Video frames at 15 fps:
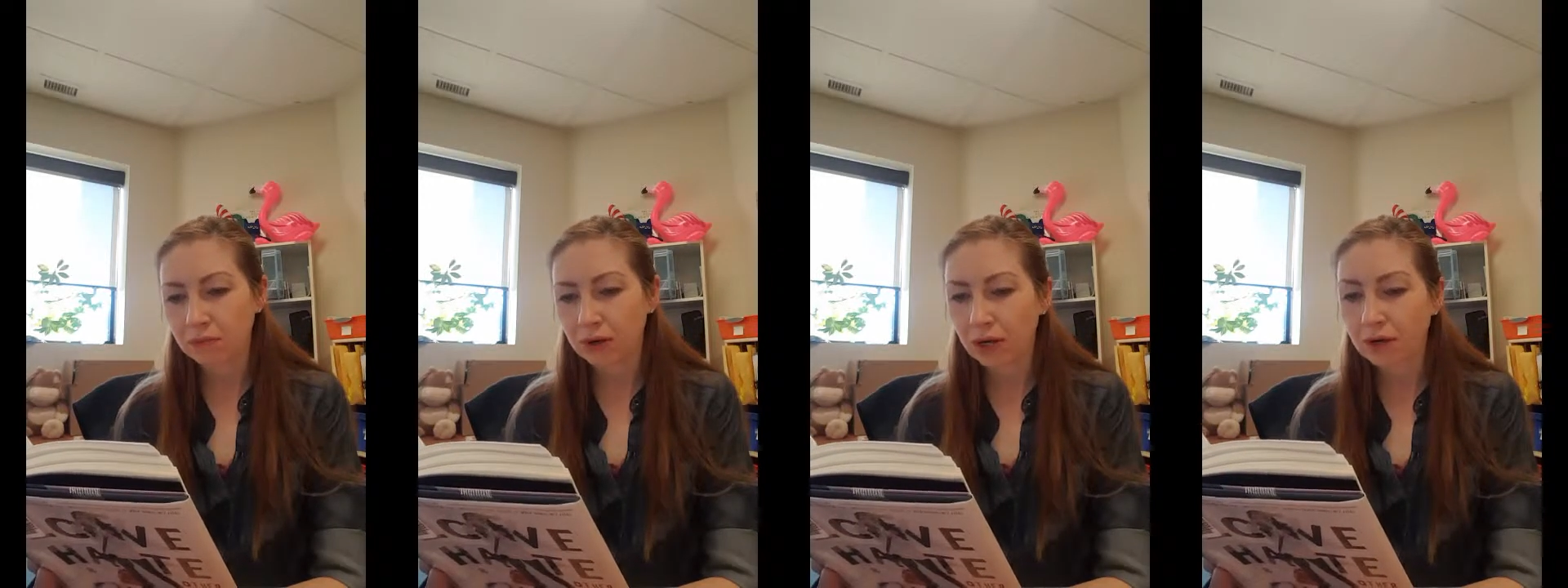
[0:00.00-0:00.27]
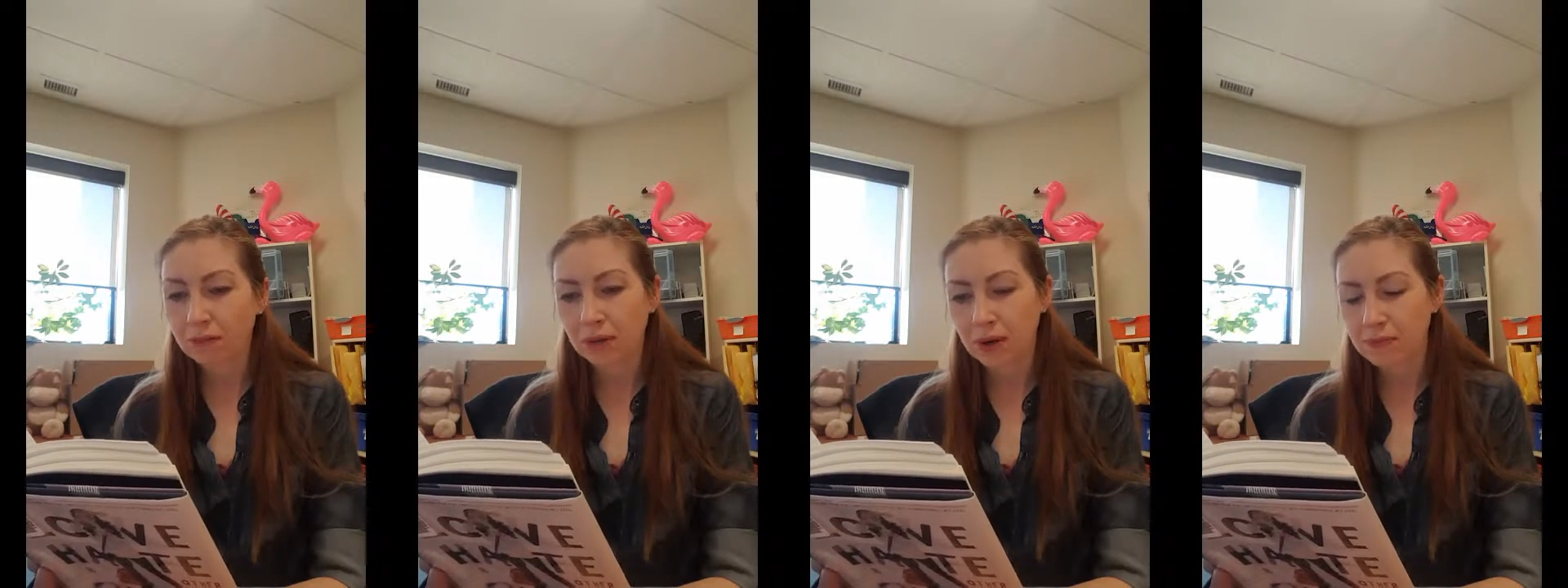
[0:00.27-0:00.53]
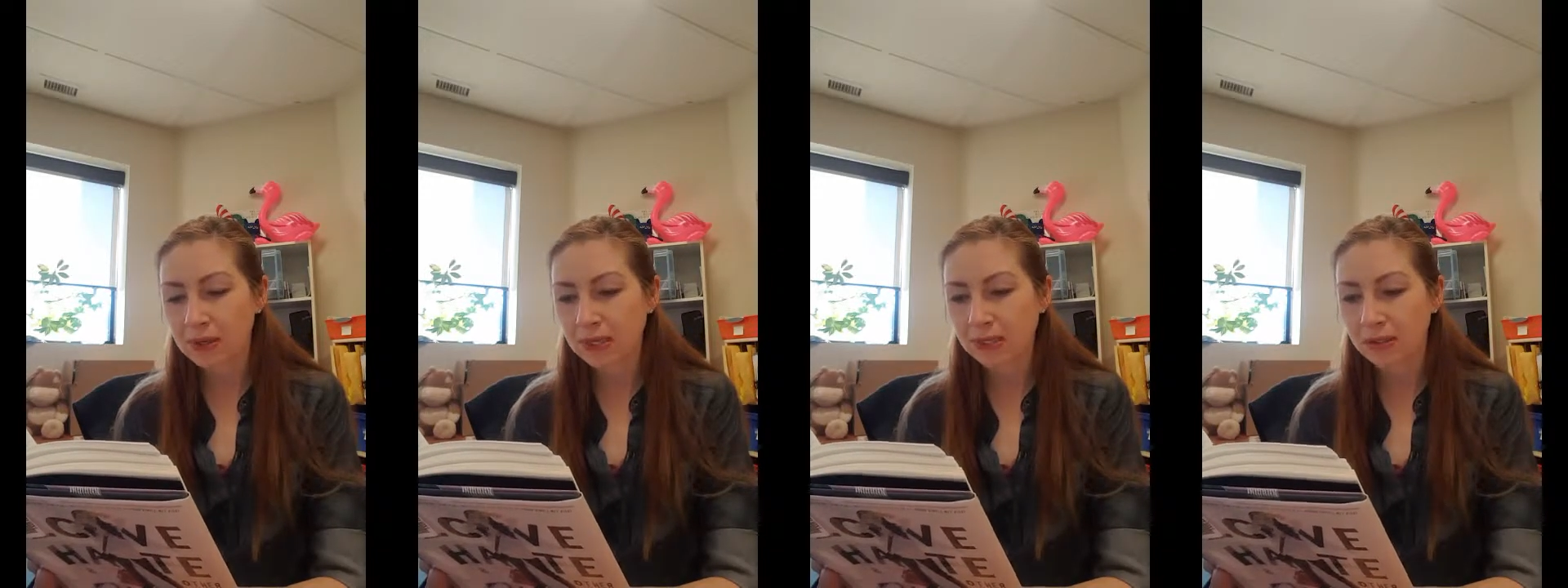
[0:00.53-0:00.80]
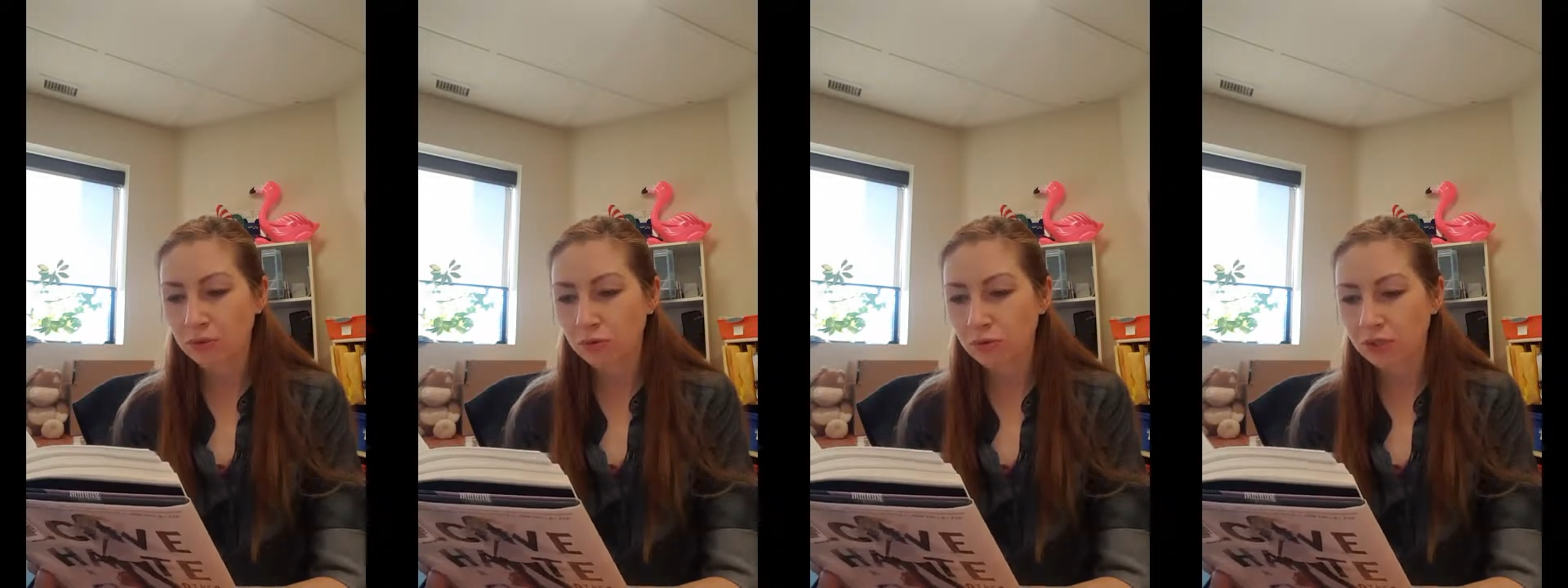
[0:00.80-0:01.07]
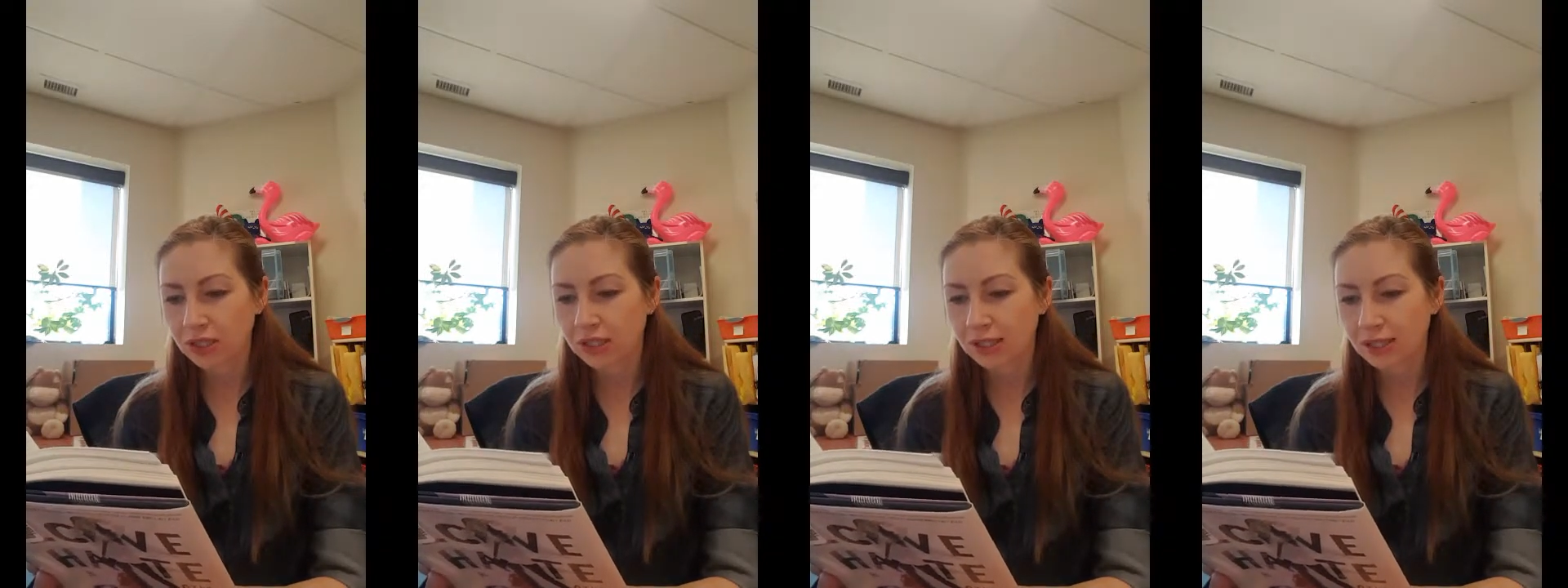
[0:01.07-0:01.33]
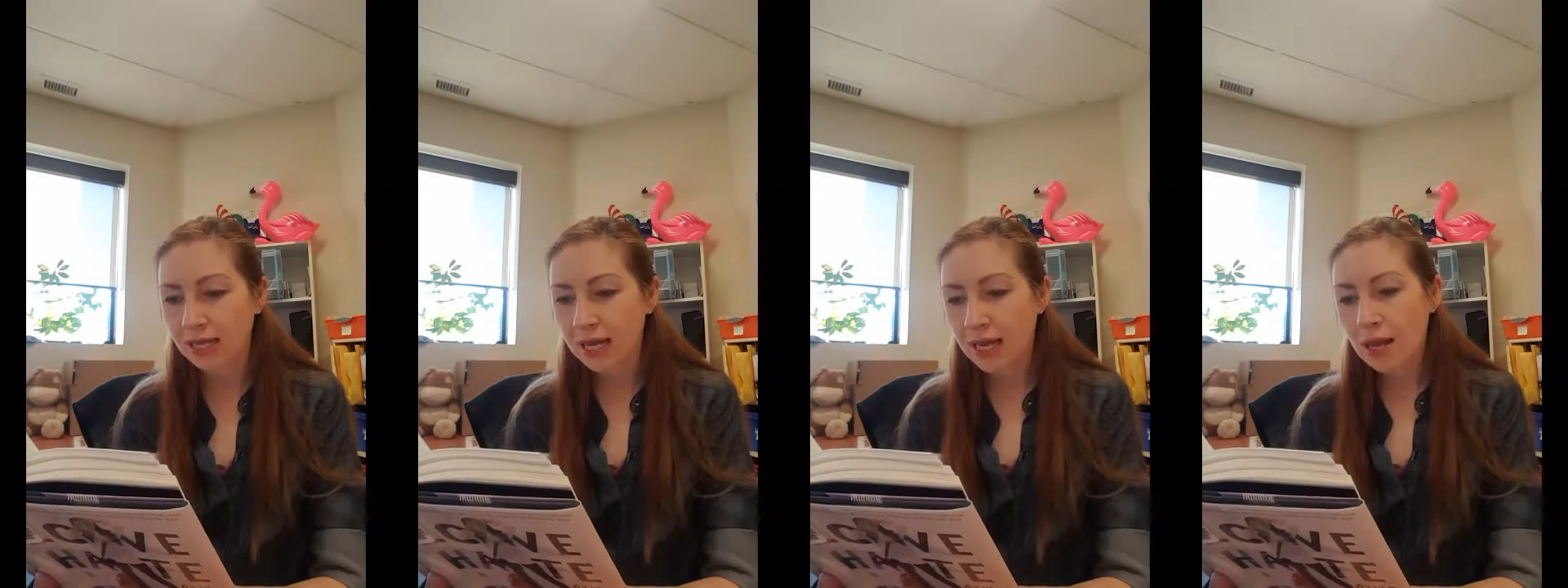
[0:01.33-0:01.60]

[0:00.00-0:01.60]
none of my business waters.